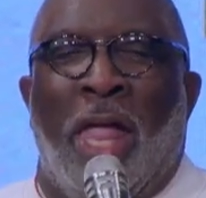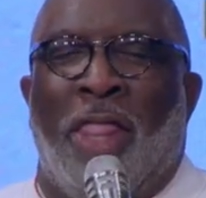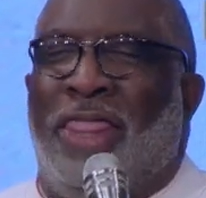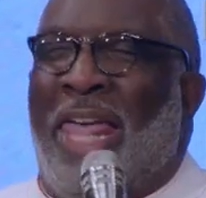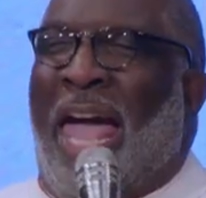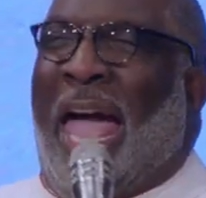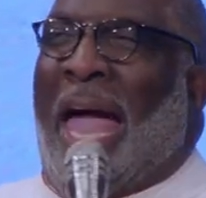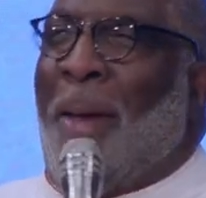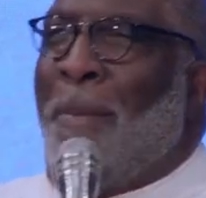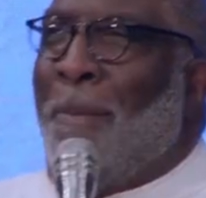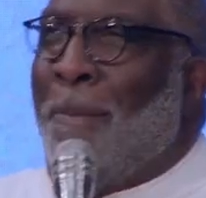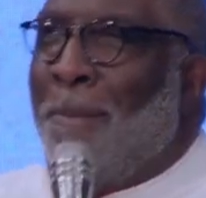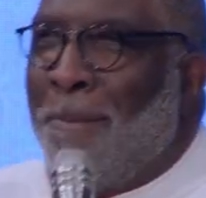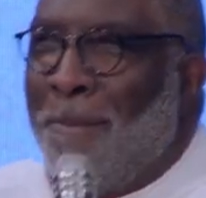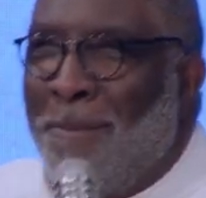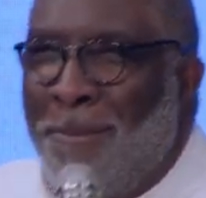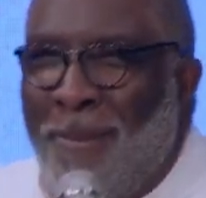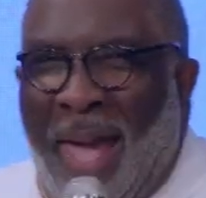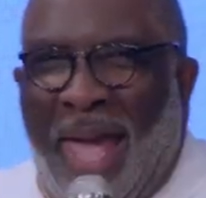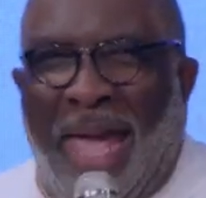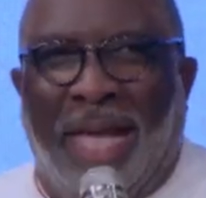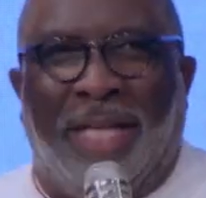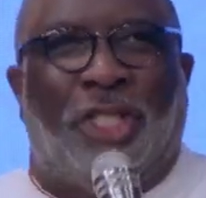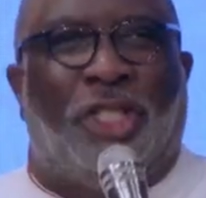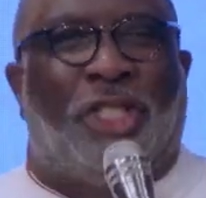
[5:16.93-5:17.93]
that
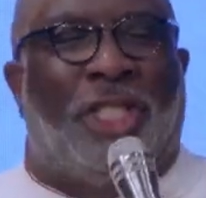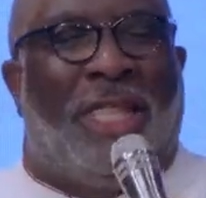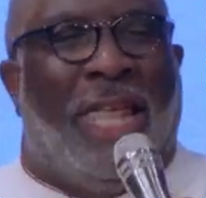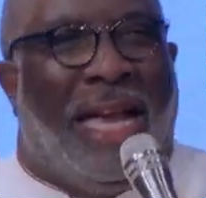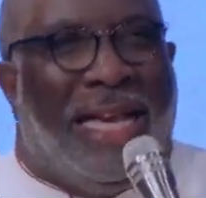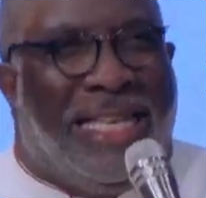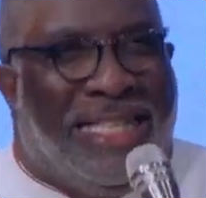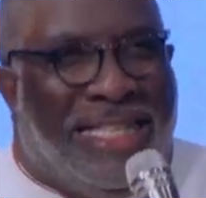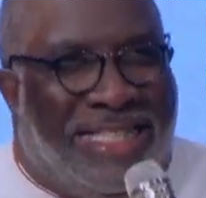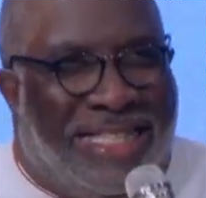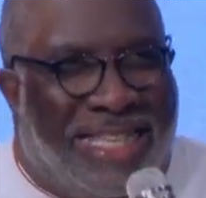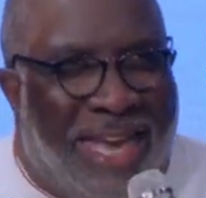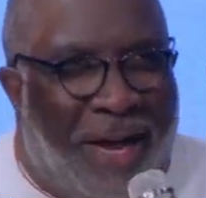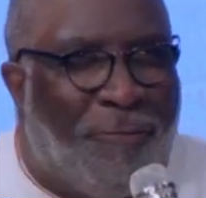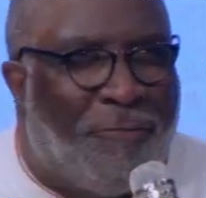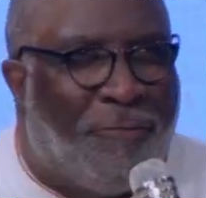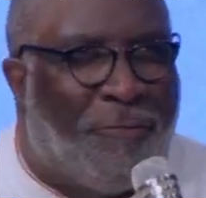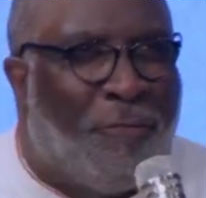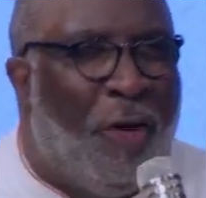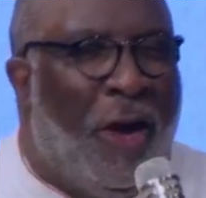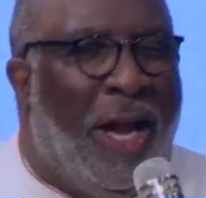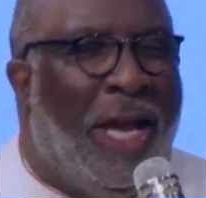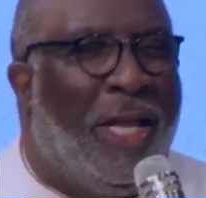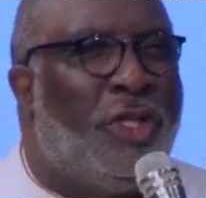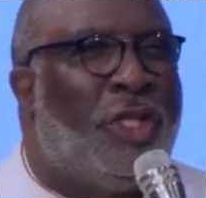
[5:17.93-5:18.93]
makes the
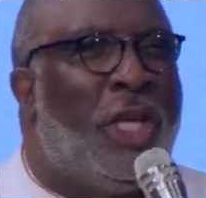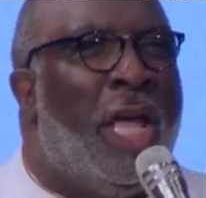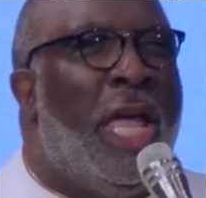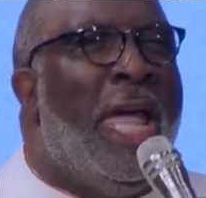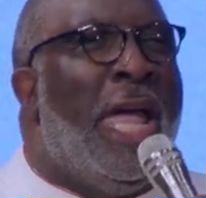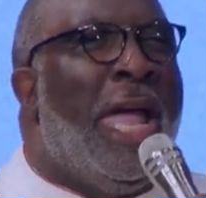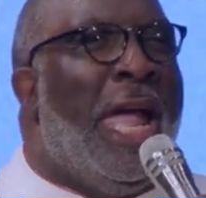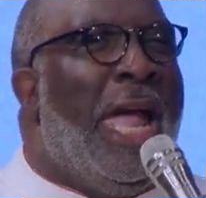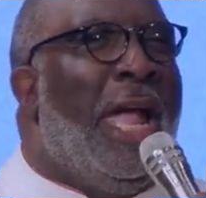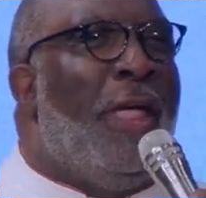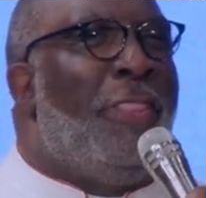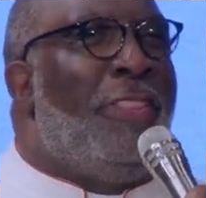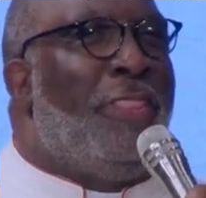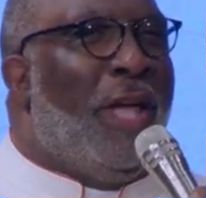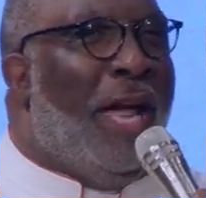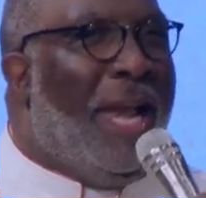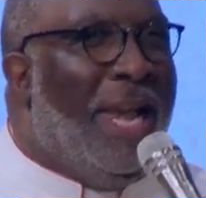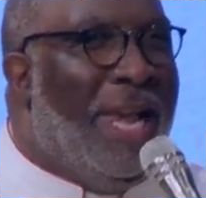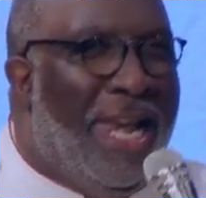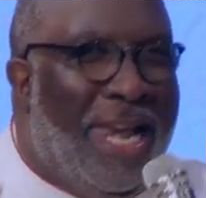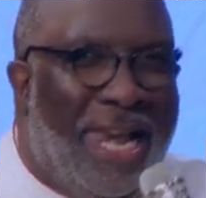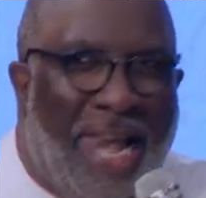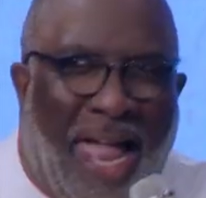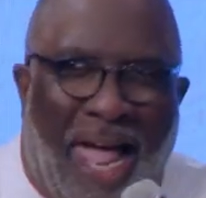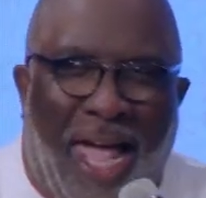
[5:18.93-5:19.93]
difference in the
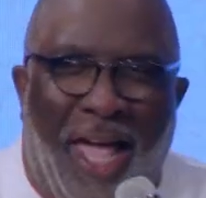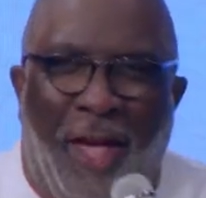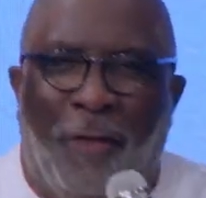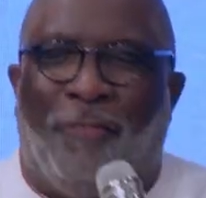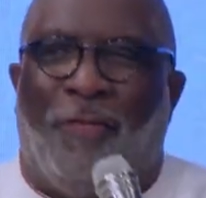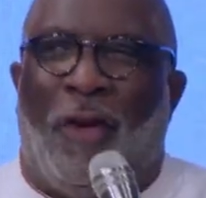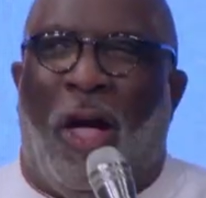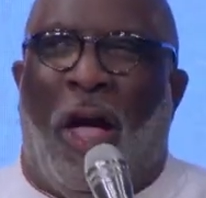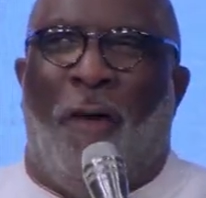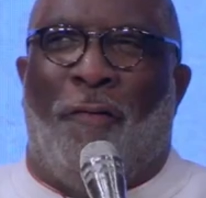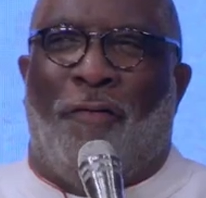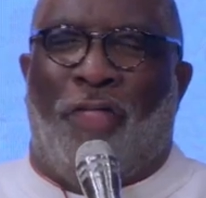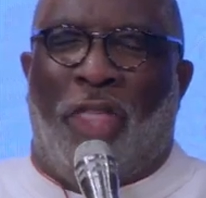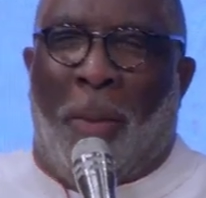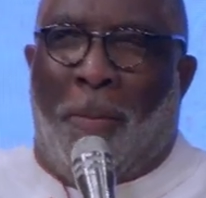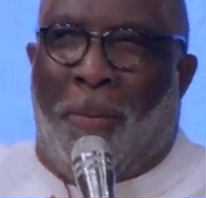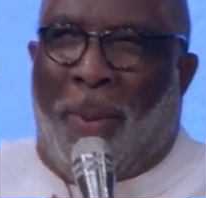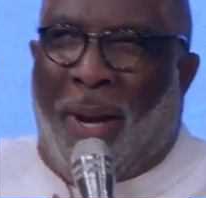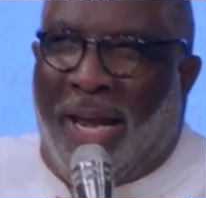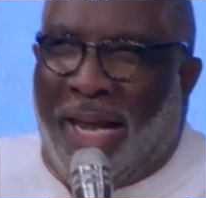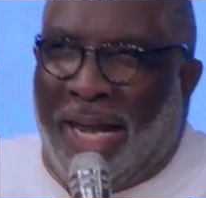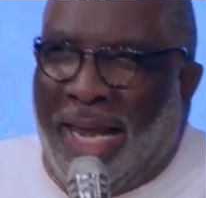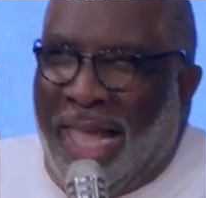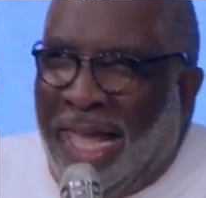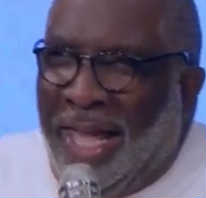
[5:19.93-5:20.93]
life of the
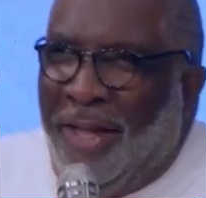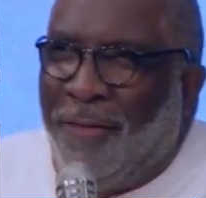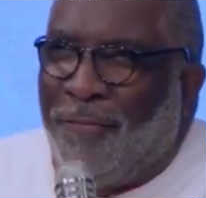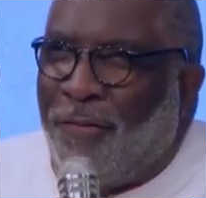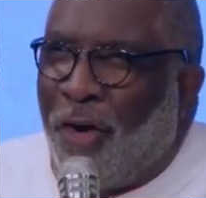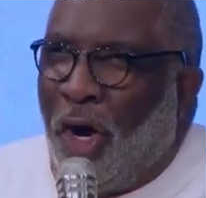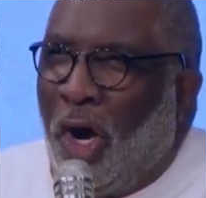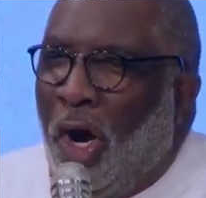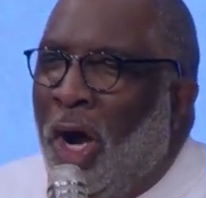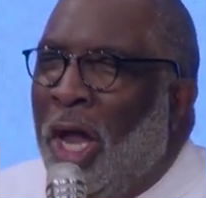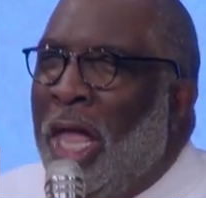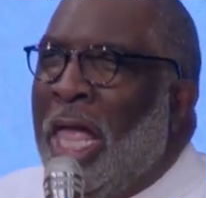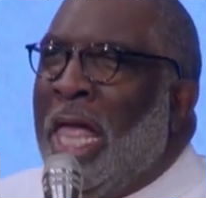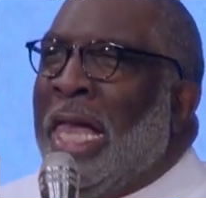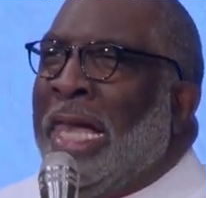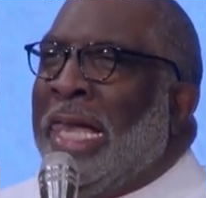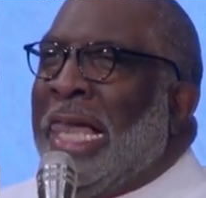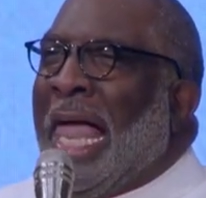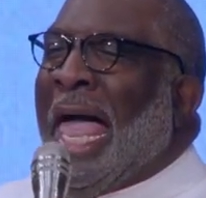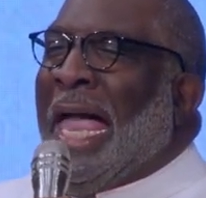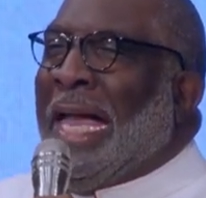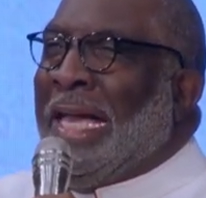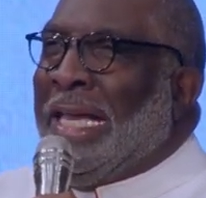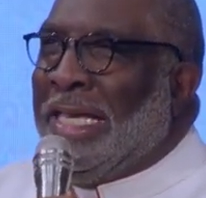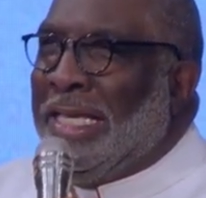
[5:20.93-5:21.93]
believer
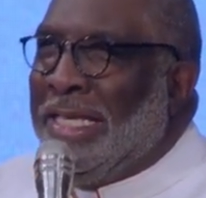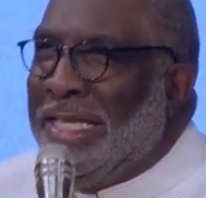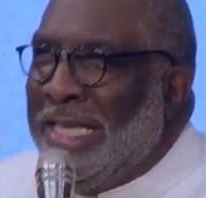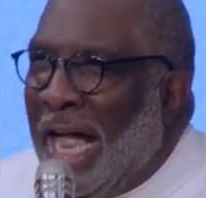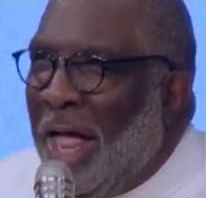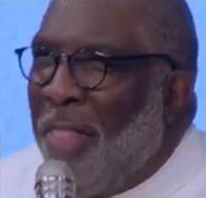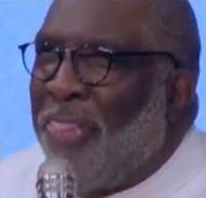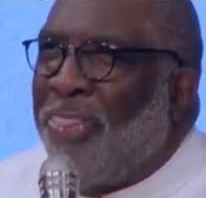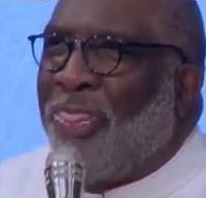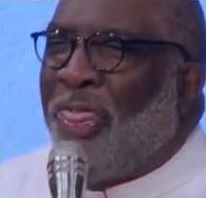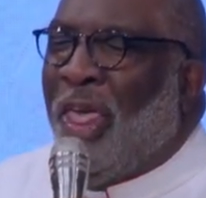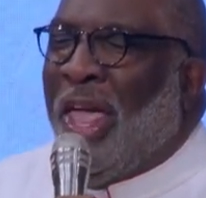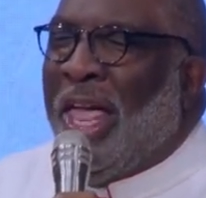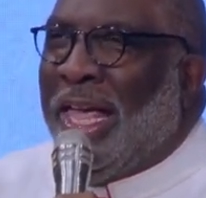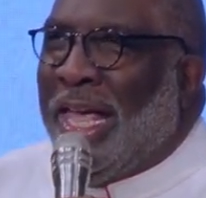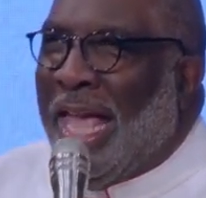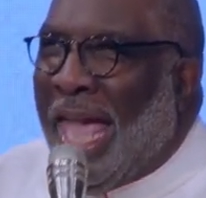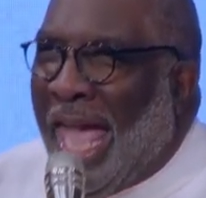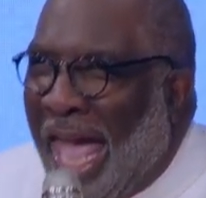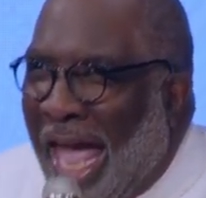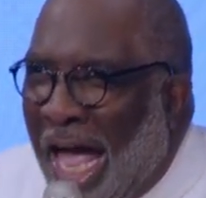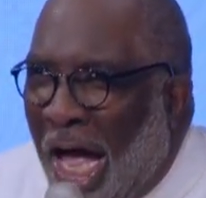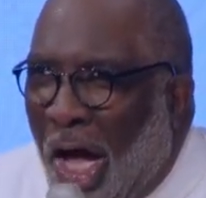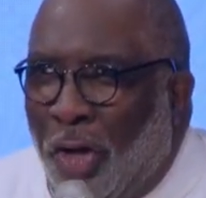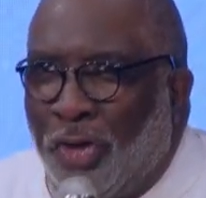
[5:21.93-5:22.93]
like nothing
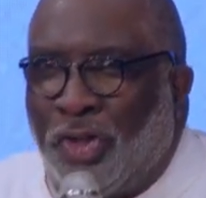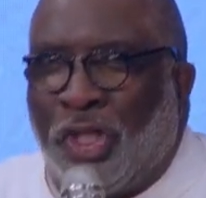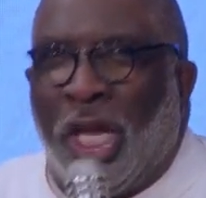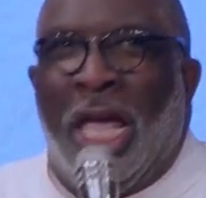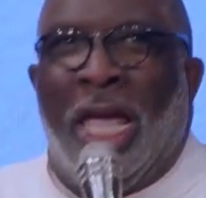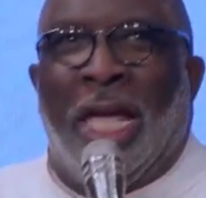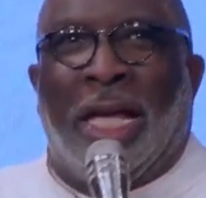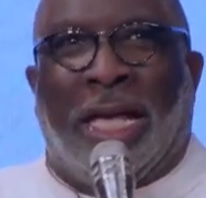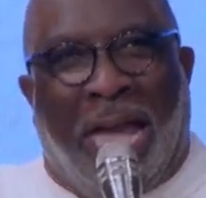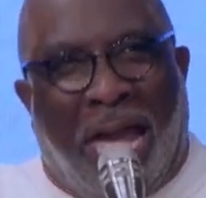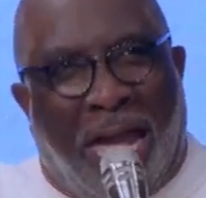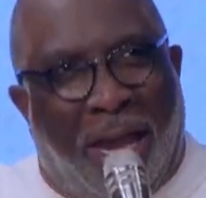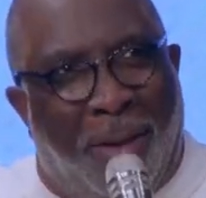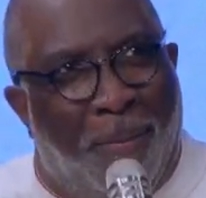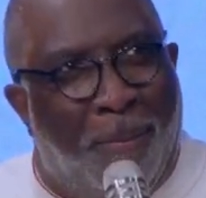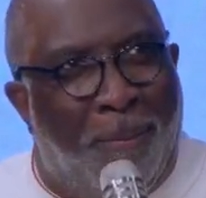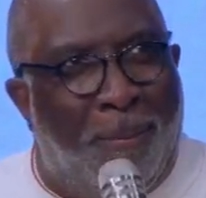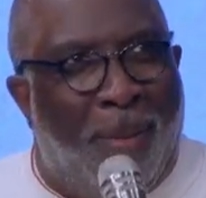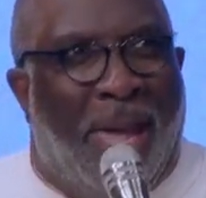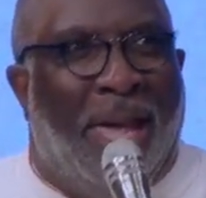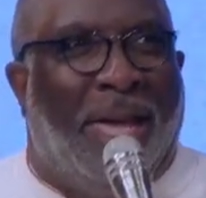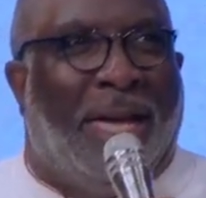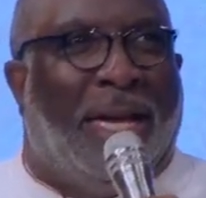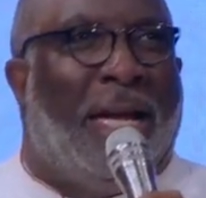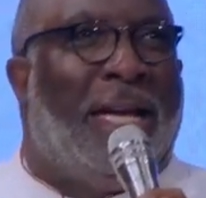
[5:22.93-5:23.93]
else can
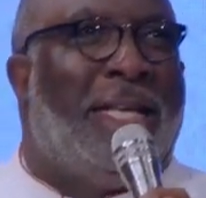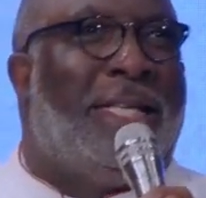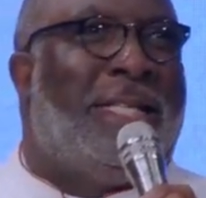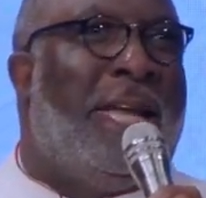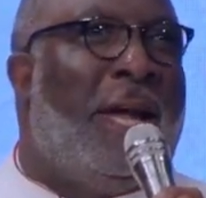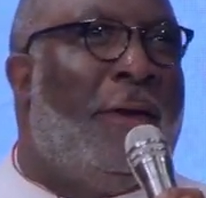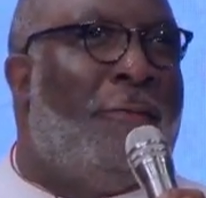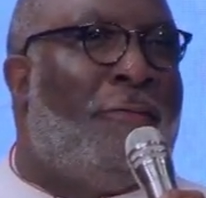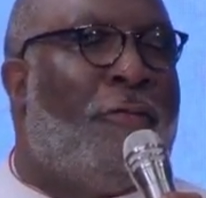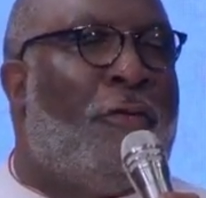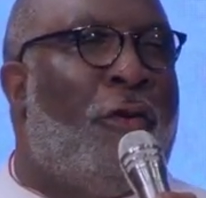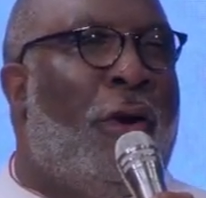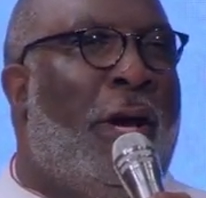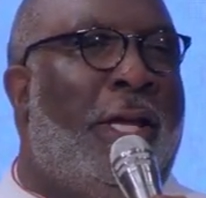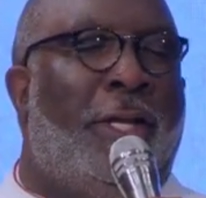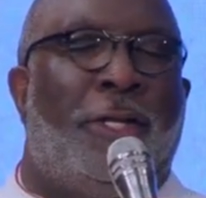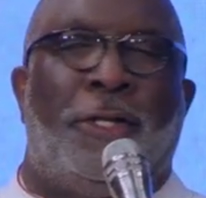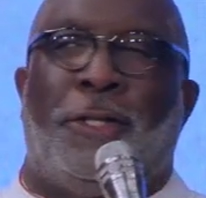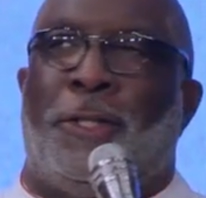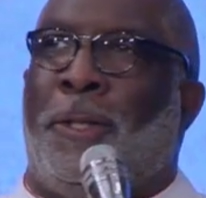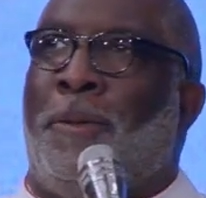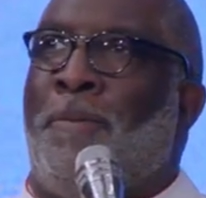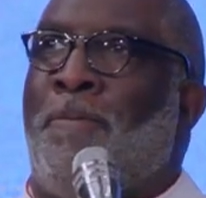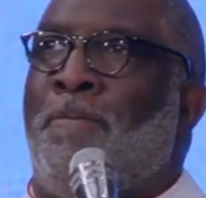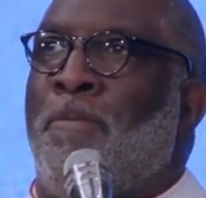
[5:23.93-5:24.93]
make a
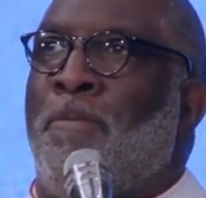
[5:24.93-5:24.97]
difference.